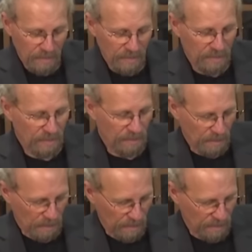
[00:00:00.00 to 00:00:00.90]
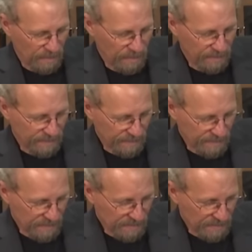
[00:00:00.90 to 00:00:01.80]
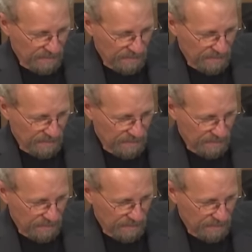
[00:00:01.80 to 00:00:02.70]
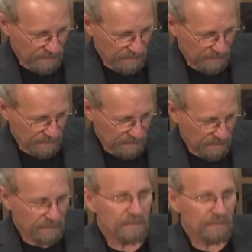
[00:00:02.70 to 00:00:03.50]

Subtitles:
[no speech]